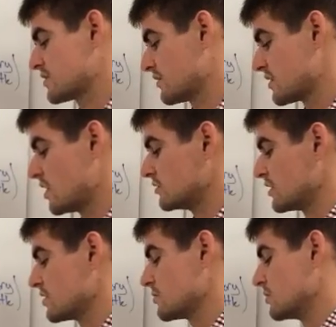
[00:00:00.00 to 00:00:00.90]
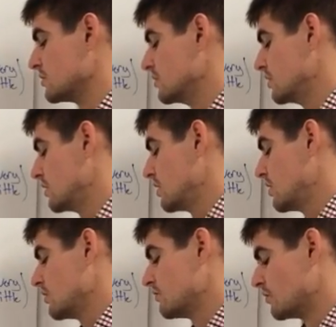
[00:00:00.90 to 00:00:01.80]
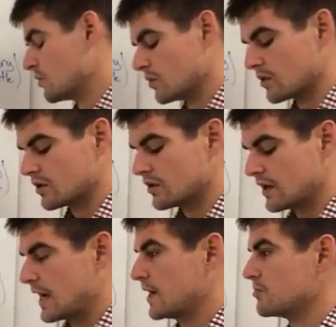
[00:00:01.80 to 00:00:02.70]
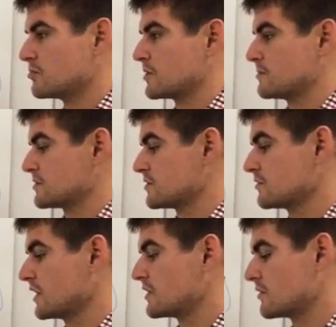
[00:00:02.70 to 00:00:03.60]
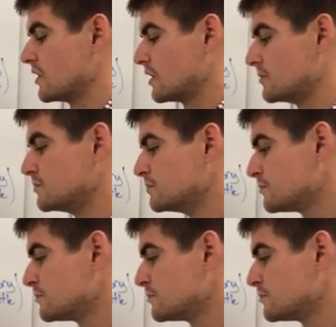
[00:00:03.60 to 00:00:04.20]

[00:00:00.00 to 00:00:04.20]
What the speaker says: actually call it equal for purposes later on